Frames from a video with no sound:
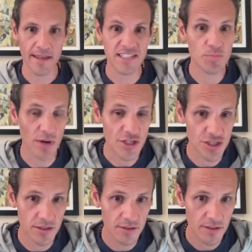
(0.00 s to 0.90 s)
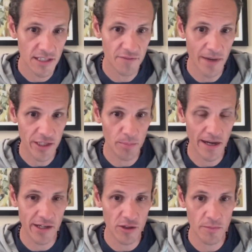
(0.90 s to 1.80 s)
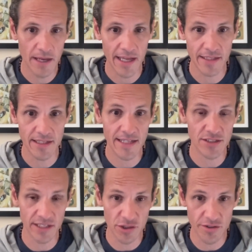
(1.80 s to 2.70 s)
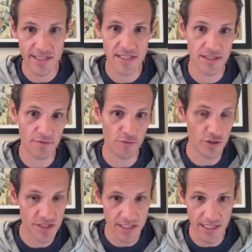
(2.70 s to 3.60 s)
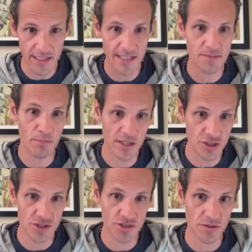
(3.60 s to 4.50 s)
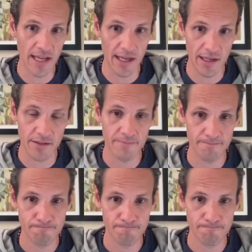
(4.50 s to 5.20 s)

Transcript: expression of microbiome and to increase diversity as much as you can.